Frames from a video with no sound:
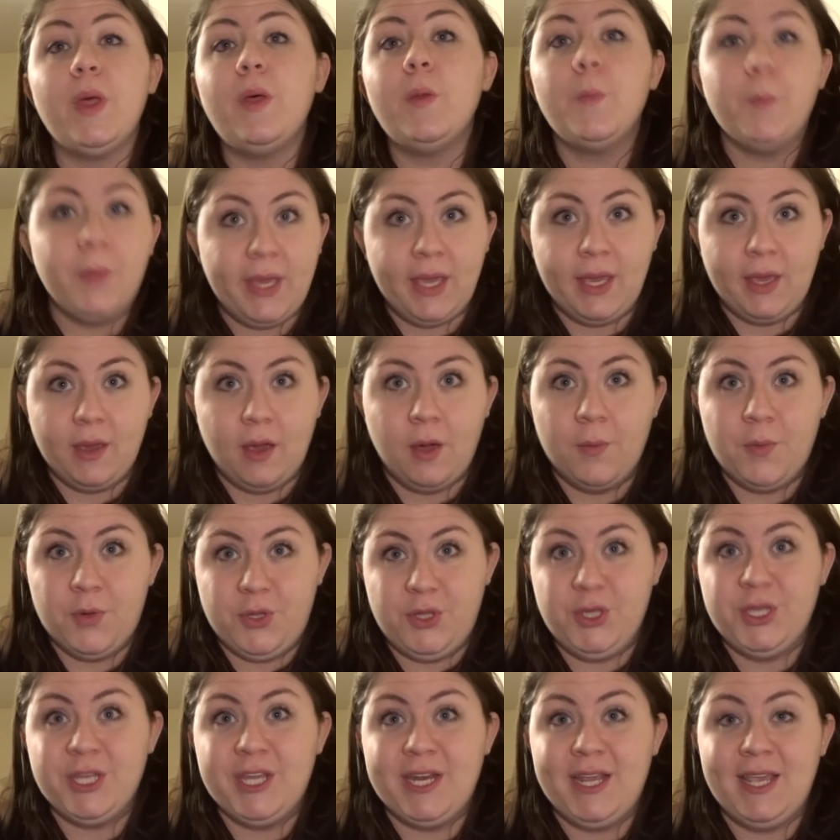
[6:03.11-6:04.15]
be
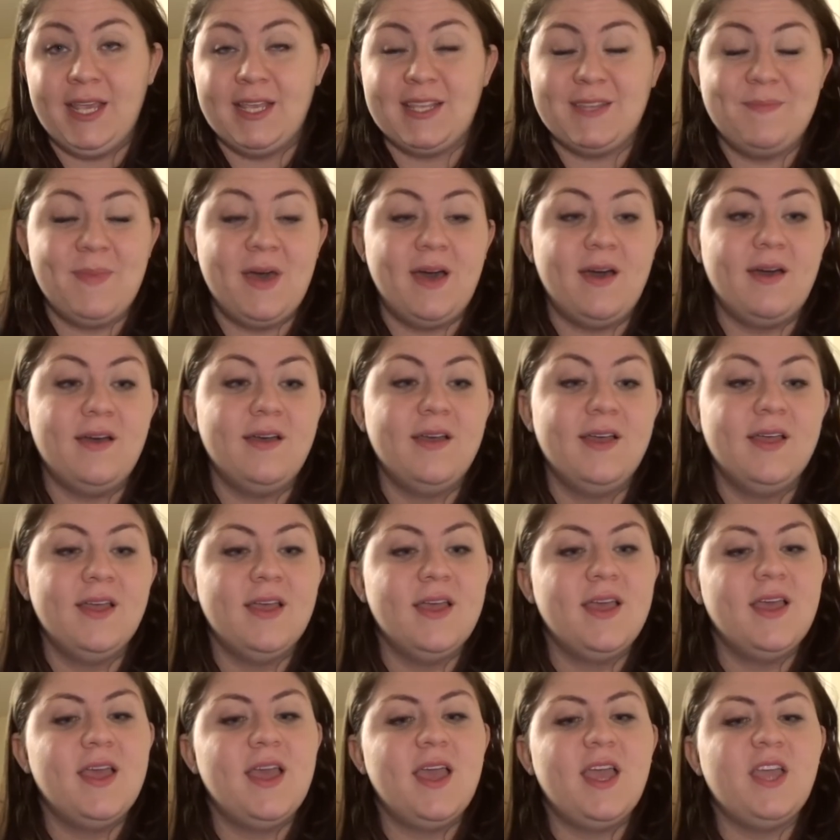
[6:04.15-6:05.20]
opportunities, but
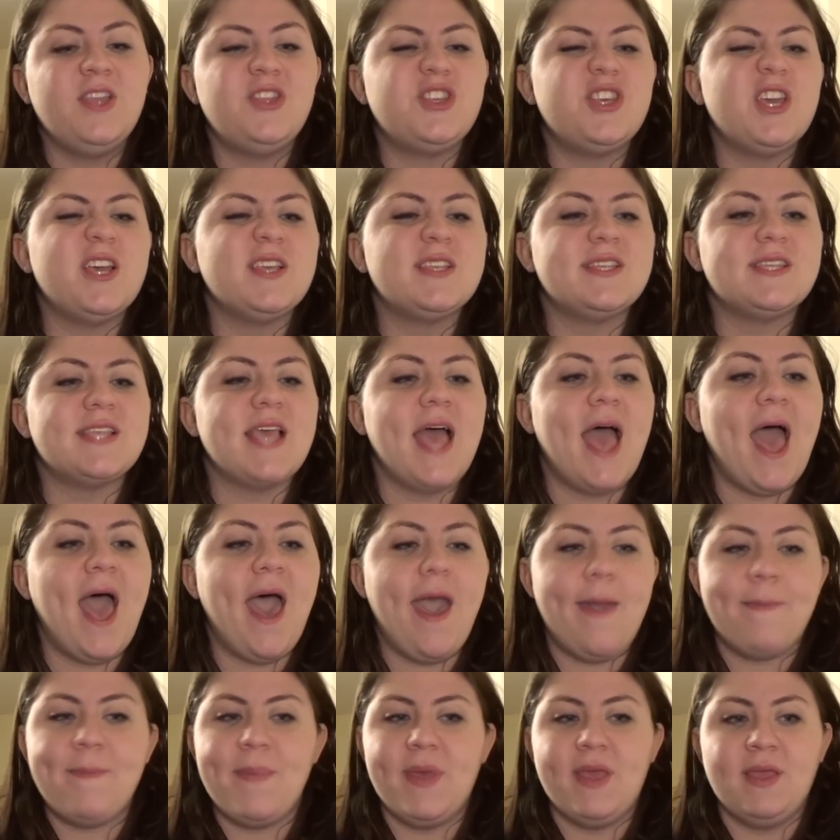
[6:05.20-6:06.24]
it just
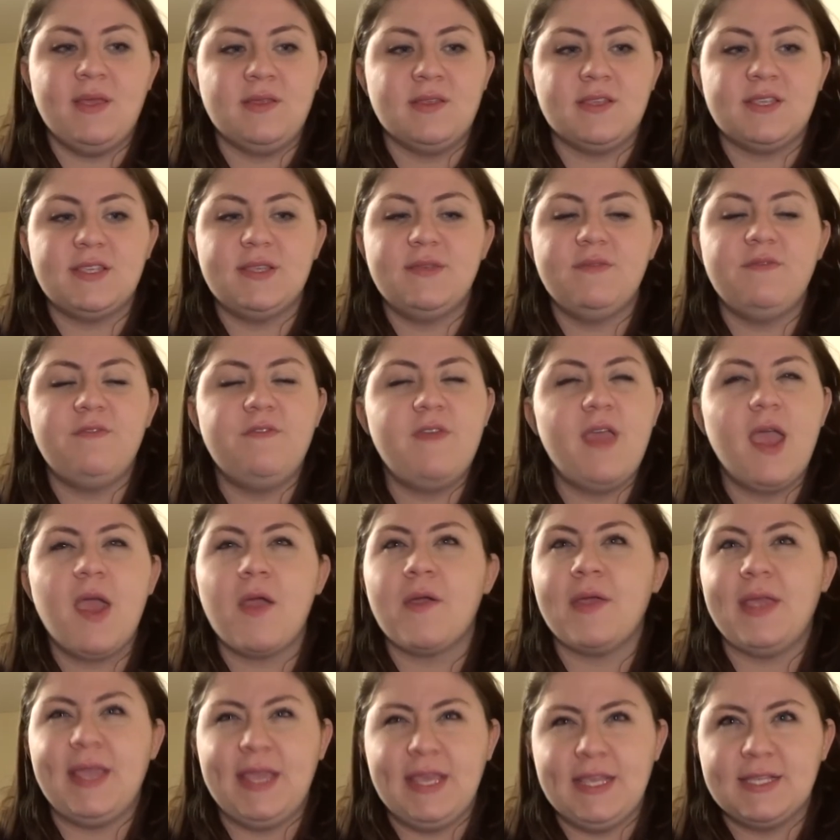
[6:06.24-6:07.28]
happens
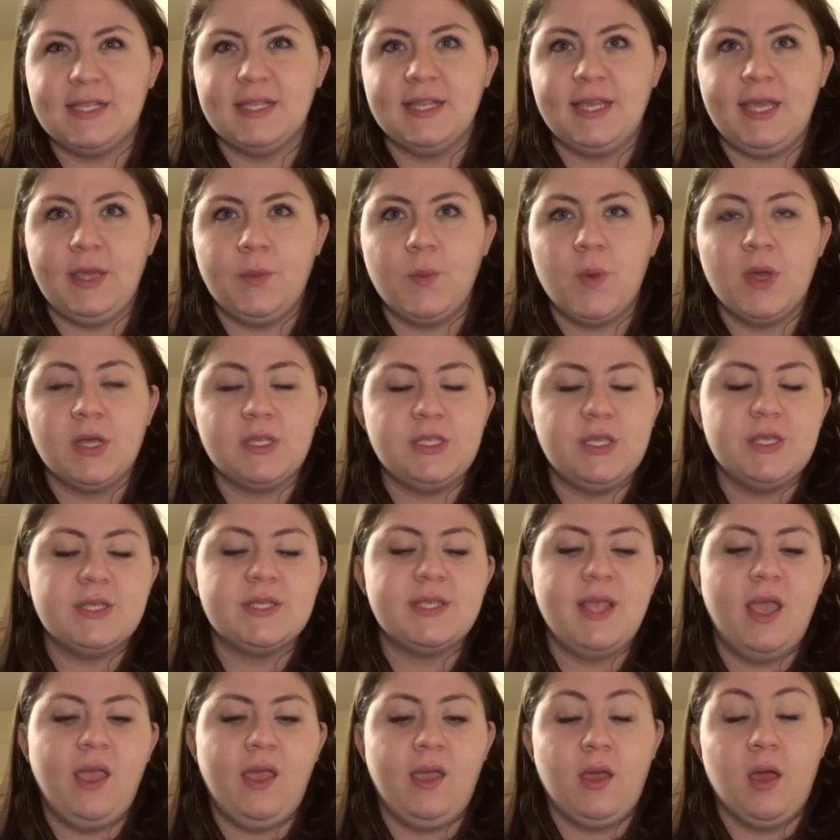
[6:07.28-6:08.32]
very easily once you
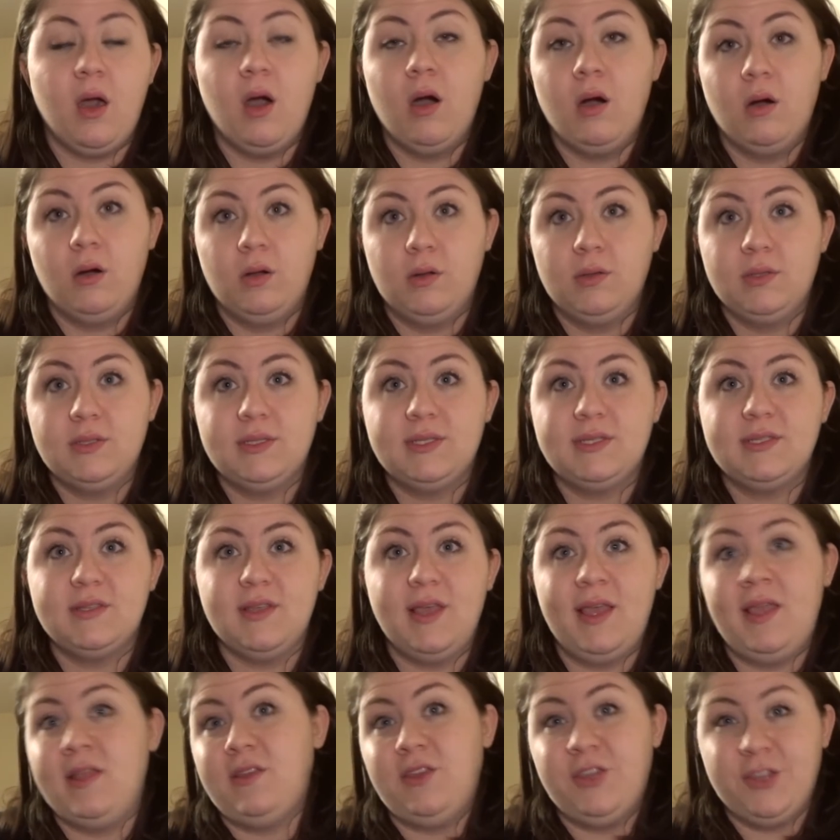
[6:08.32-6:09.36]
stay in halls
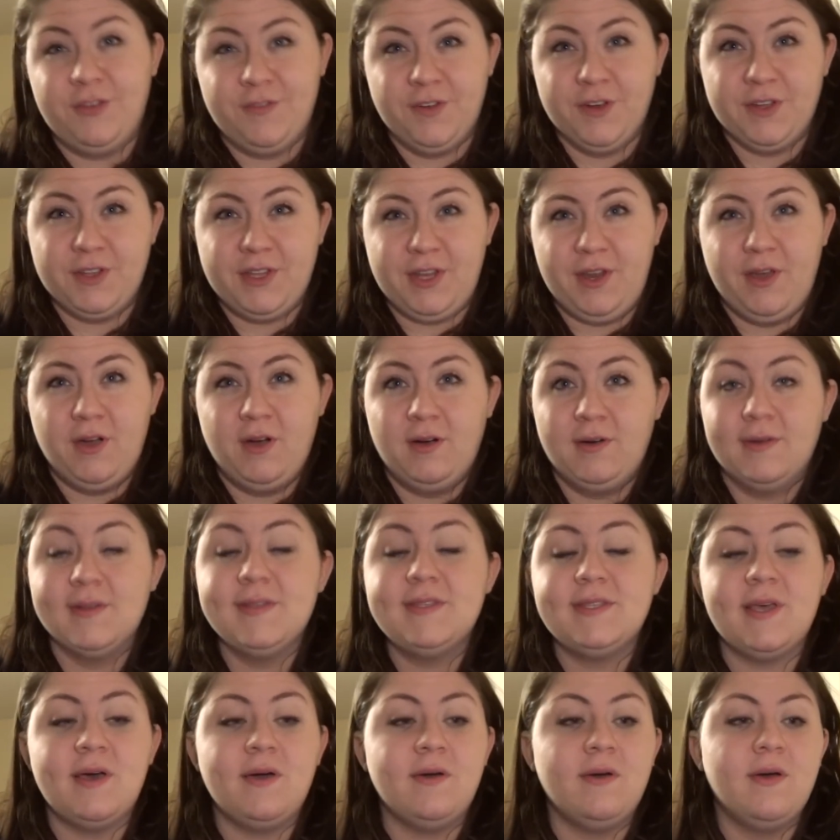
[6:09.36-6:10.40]
and university halls.
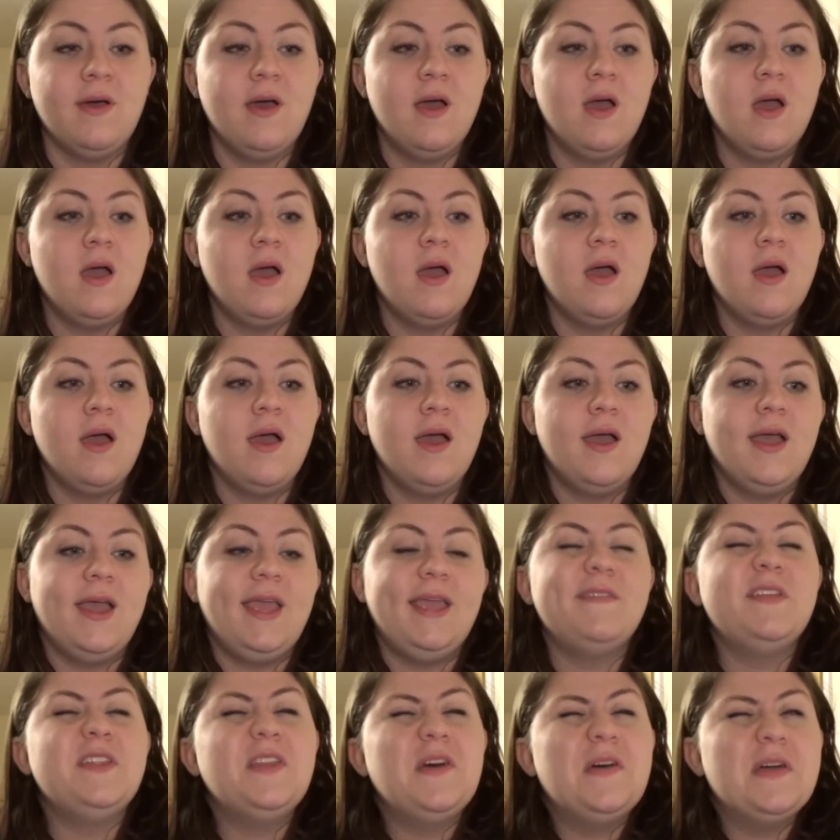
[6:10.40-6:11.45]
So
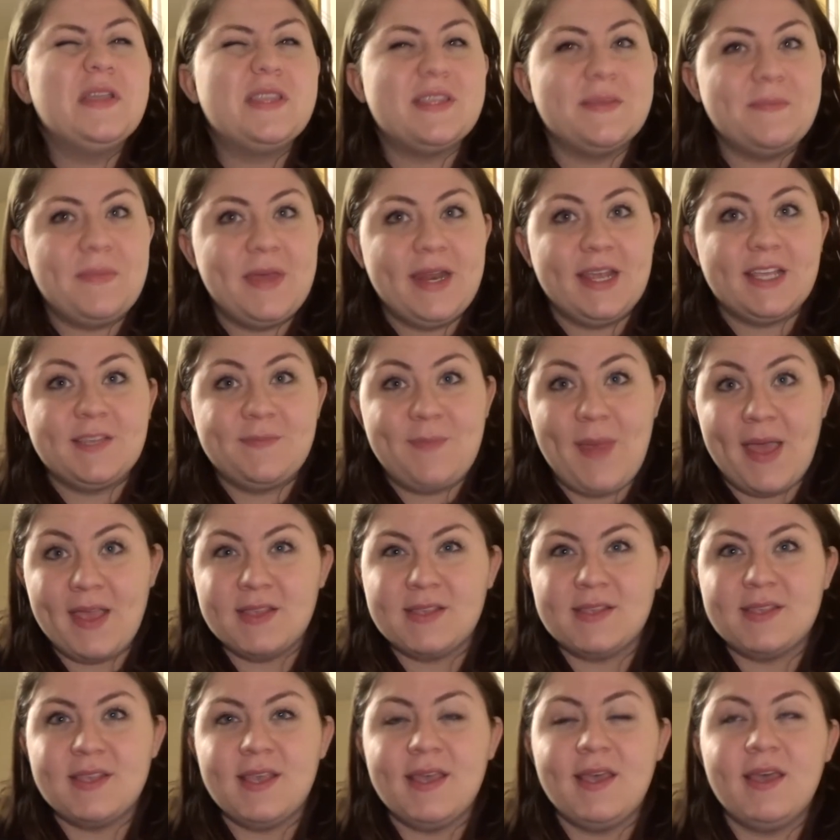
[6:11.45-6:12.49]
even though it's a bit
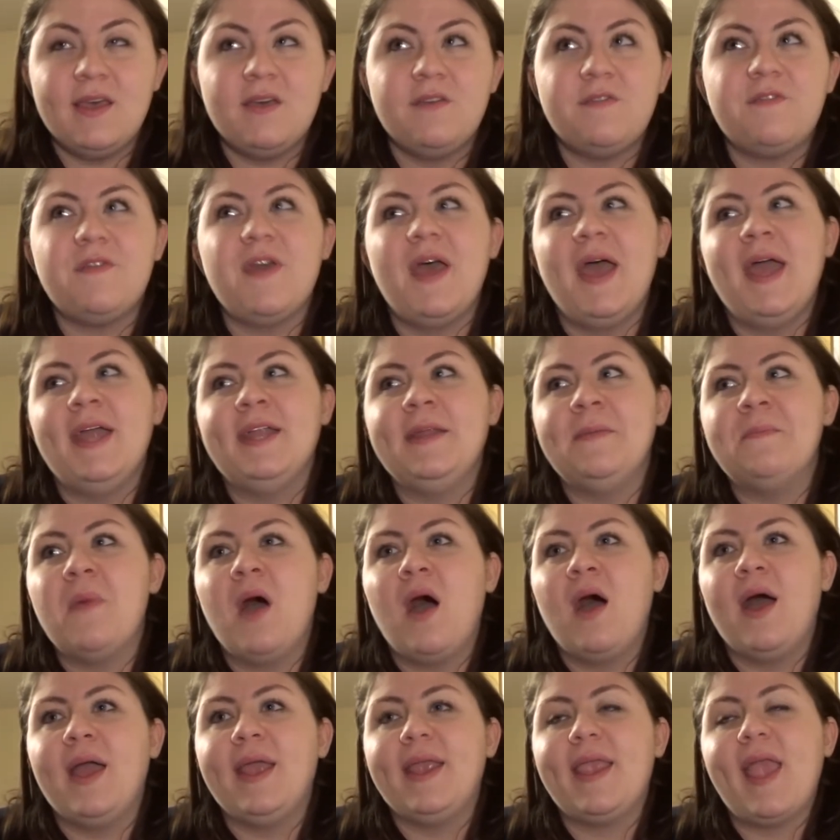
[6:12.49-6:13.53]
expensive and it
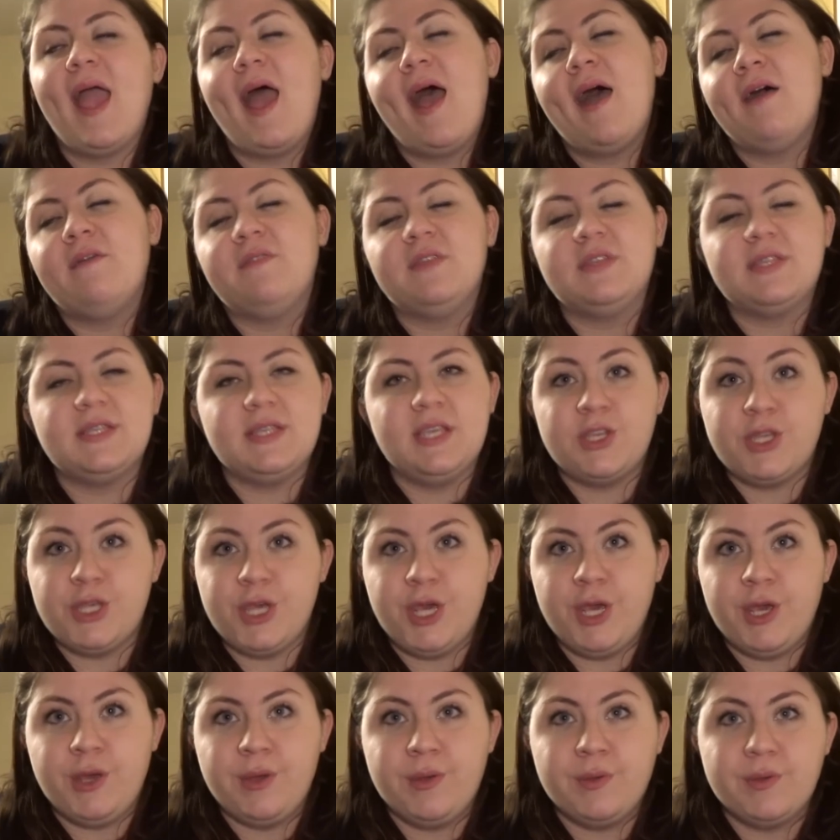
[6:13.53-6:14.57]
might have its
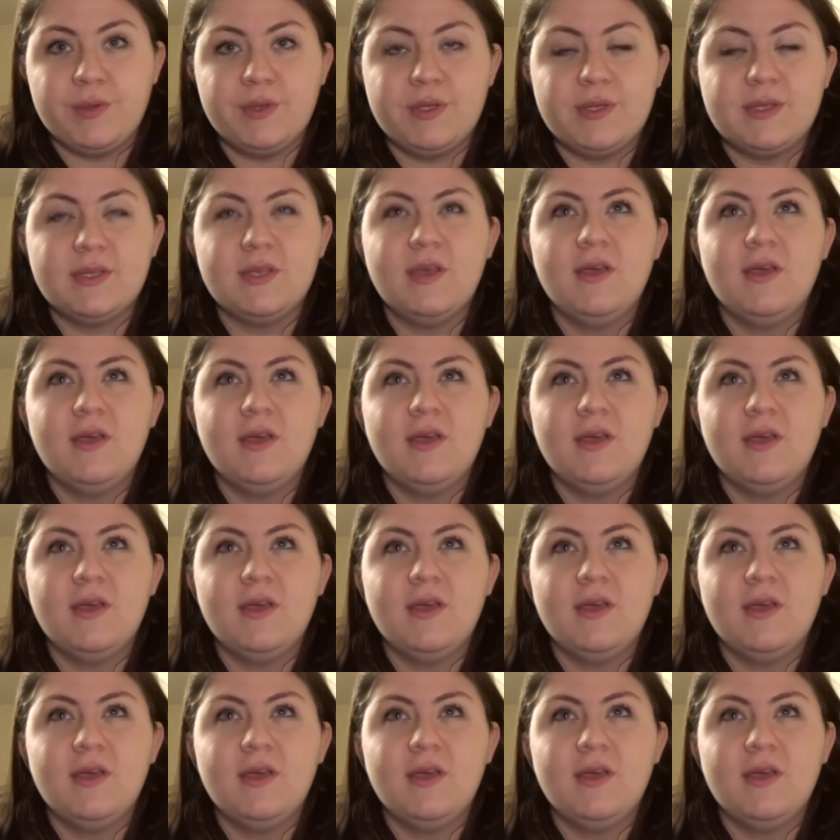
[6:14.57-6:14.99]
issues,